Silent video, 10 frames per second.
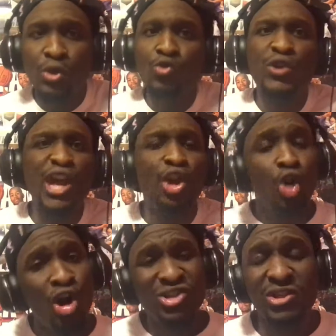you get
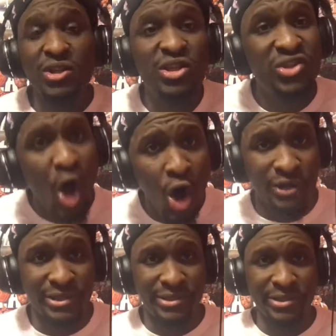lost in the
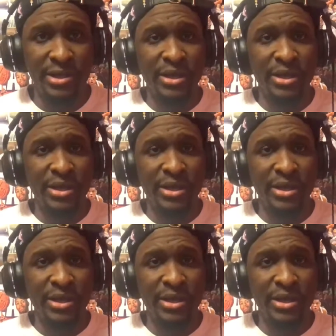sauce.